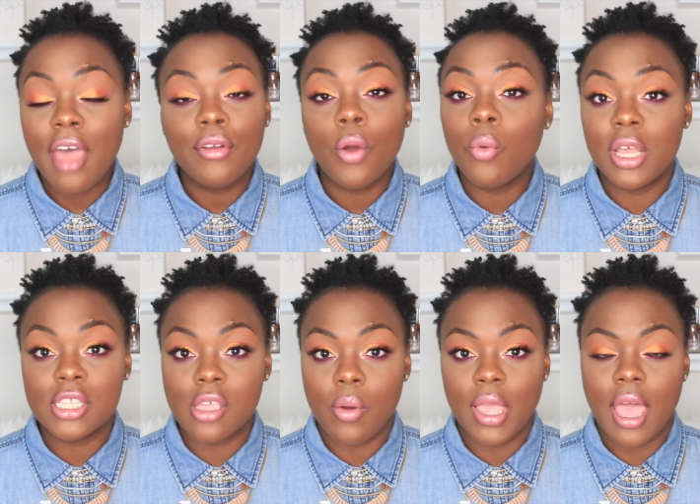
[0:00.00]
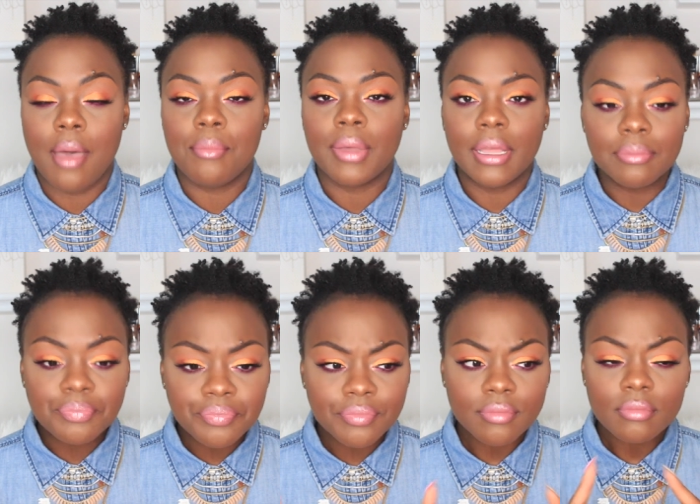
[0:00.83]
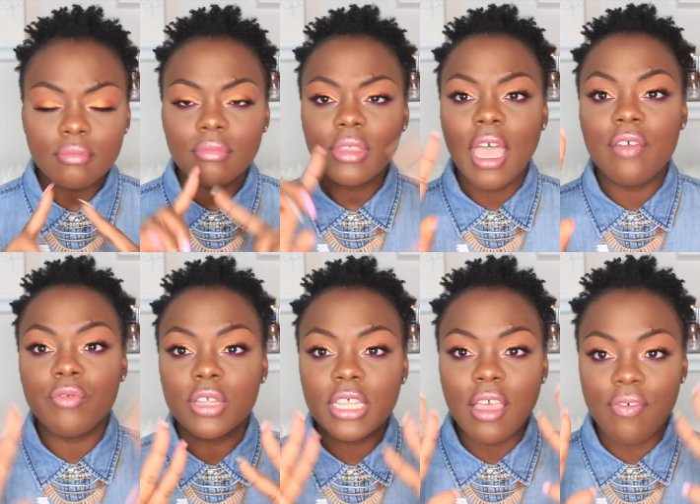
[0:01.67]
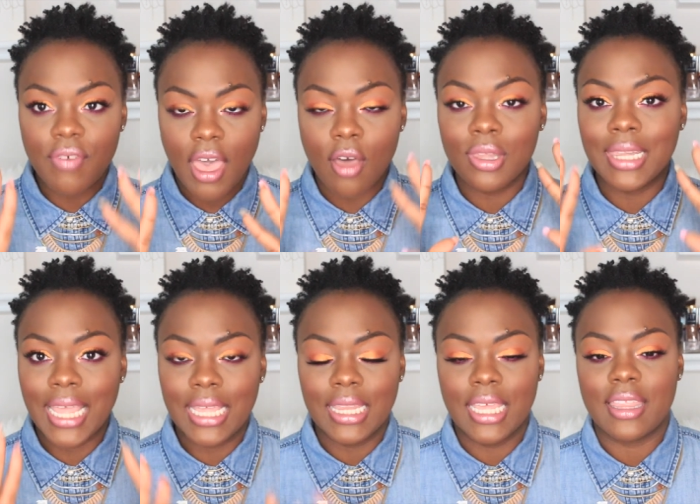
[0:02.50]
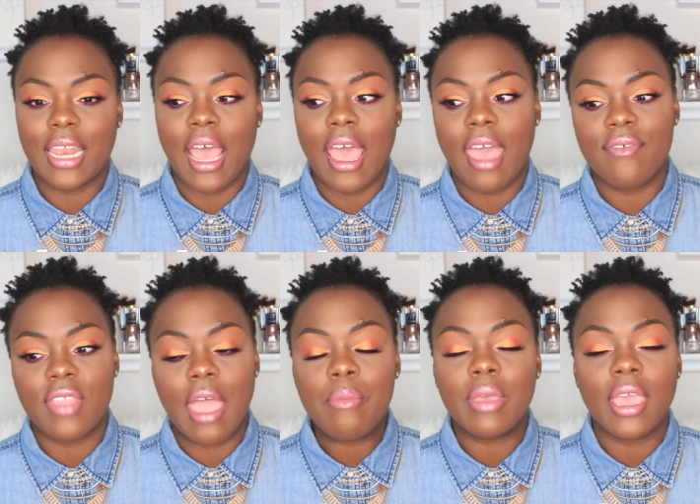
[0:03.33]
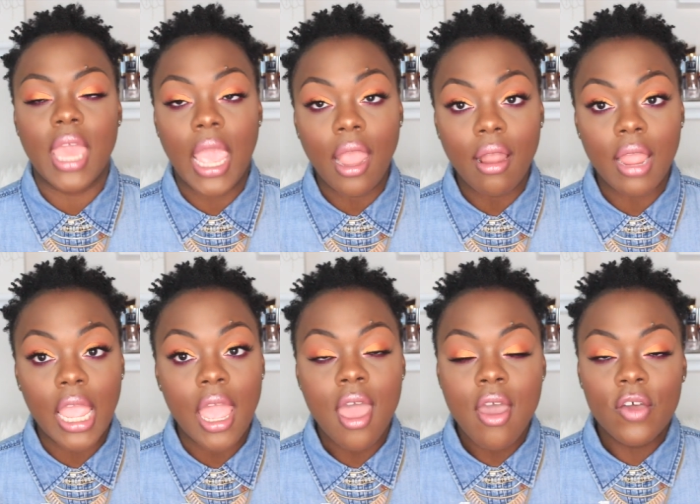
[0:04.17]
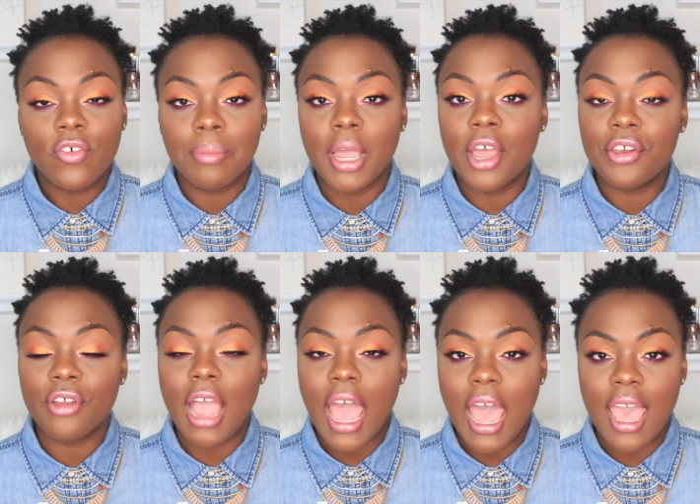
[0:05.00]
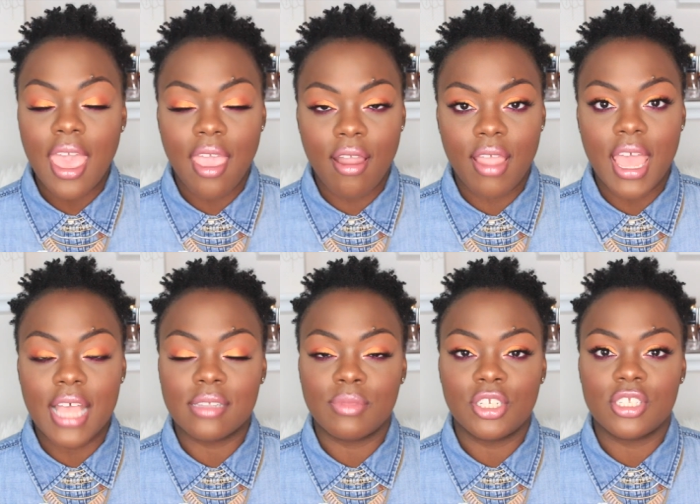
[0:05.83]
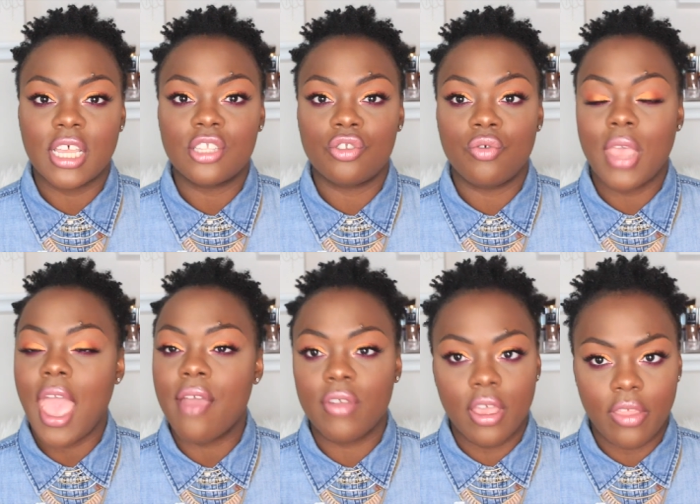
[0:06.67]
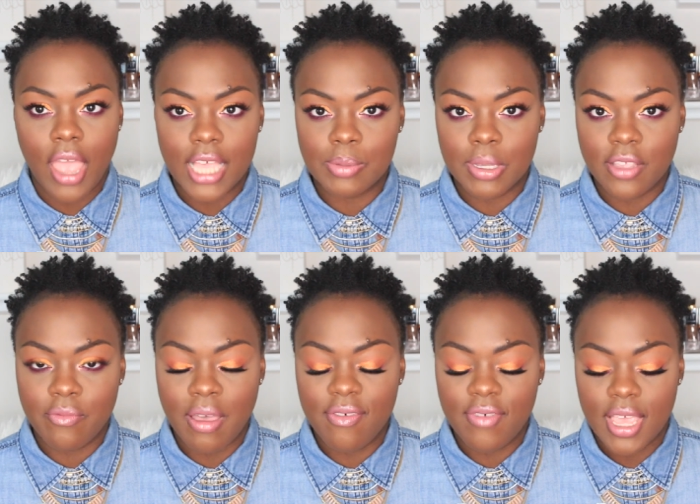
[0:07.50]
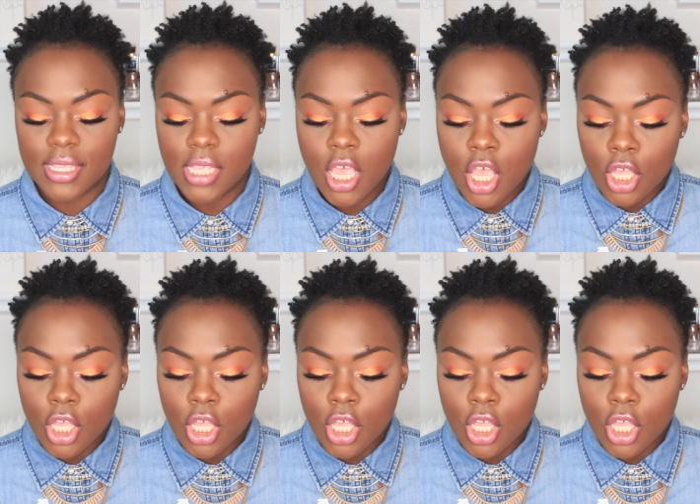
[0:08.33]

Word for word: I don't know what is going on, but I've really found lately that I have not been caring for my under eye area as much as I do every other aspect of my face.